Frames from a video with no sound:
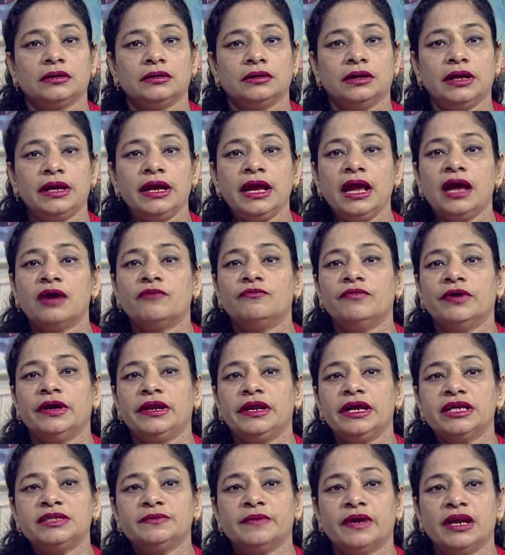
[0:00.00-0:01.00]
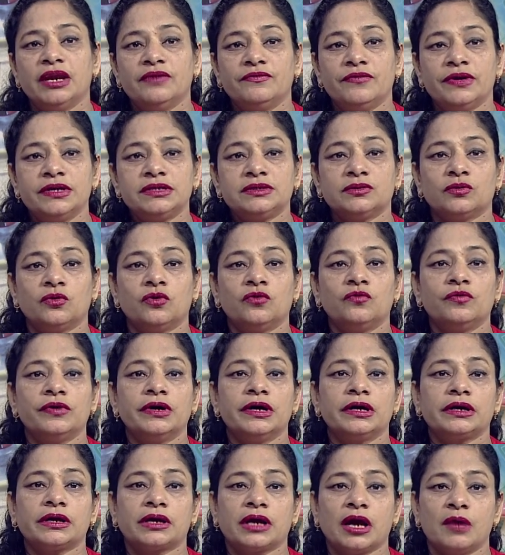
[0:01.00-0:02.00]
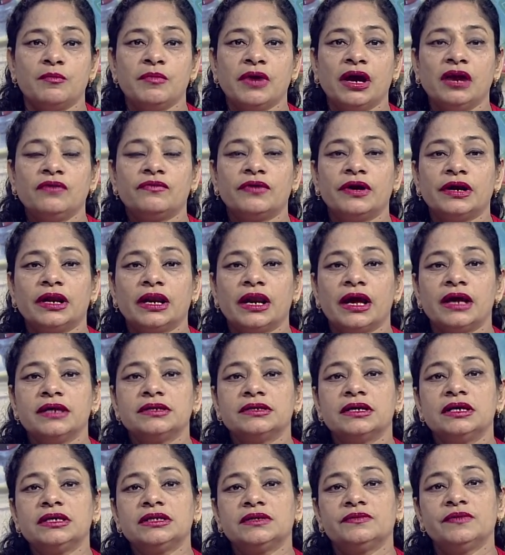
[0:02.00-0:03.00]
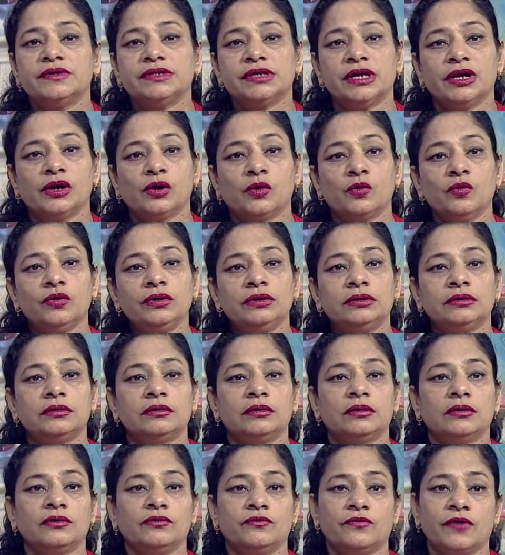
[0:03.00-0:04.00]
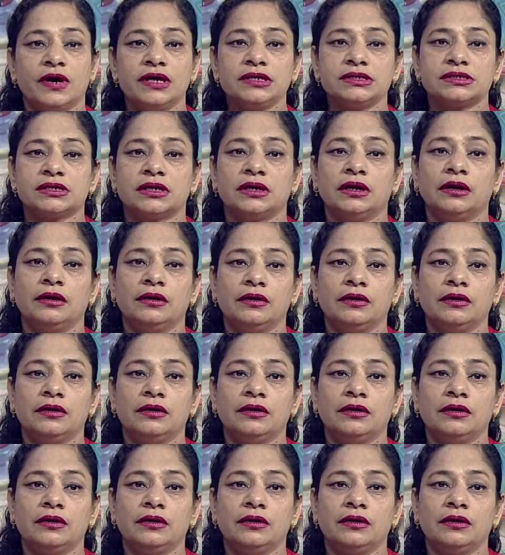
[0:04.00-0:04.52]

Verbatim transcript: They have various benefits over chemical fertilizers which include first